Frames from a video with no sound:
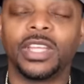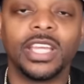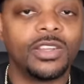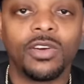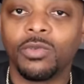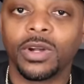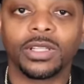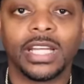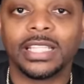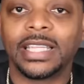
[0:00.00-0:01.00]
It don't
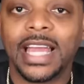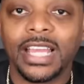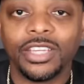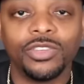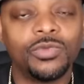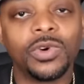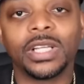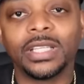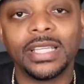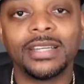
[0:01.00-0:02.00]
work like that. You
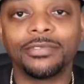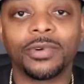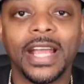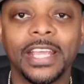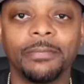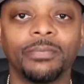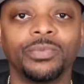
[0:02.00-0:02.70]
want to live right